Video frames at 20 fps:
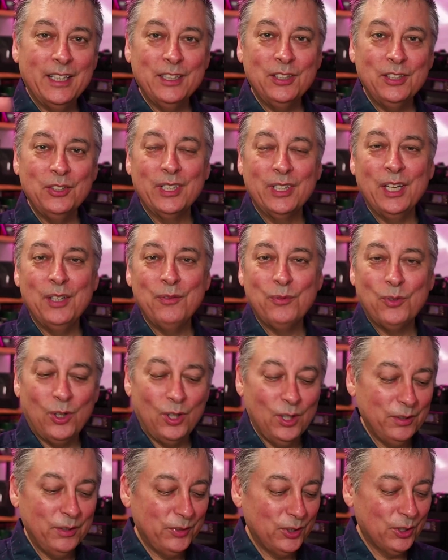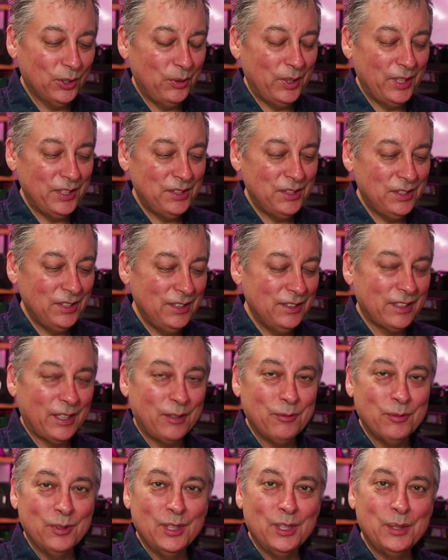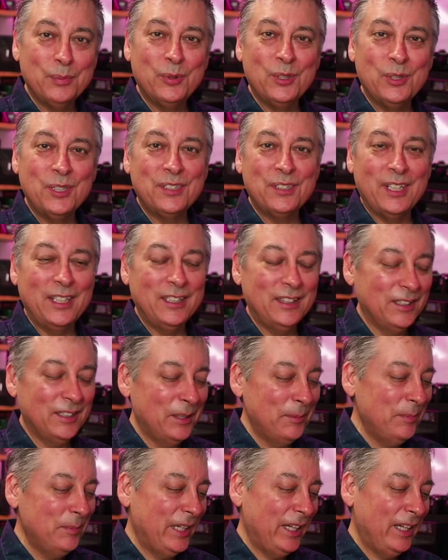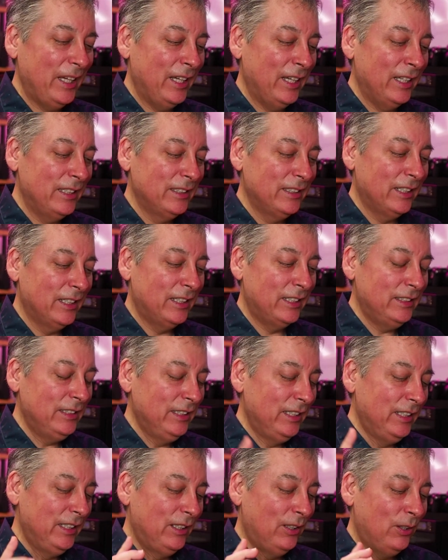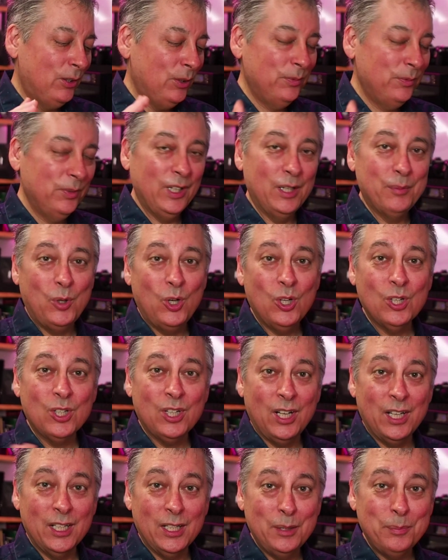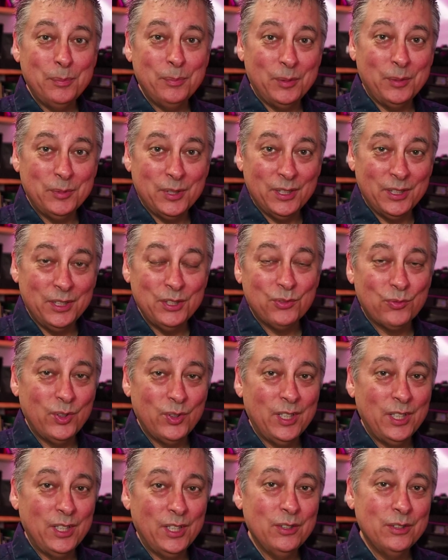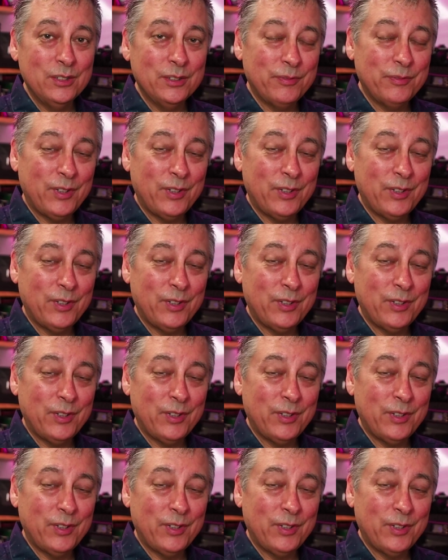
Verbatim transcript: right, thank you again for all of your questions. I really appreciate them, and uh, hopefully I'm all caught up up to this video.